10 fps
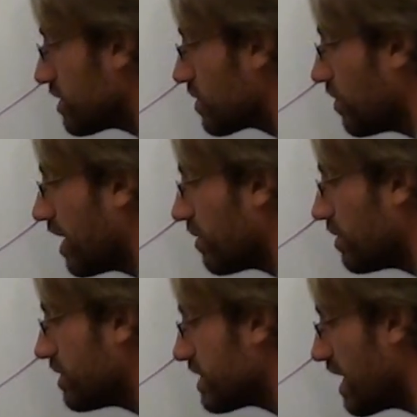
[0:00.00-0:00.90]
square
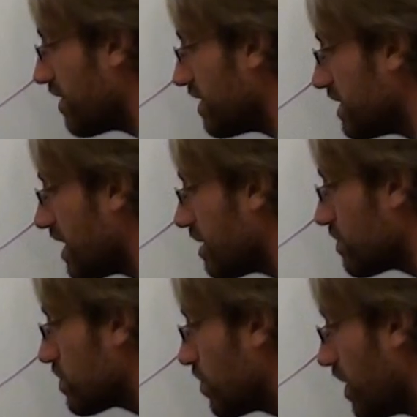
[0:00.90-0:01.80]
root seven
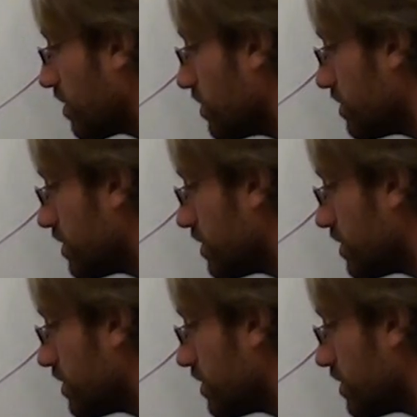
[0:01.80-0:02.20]
times square root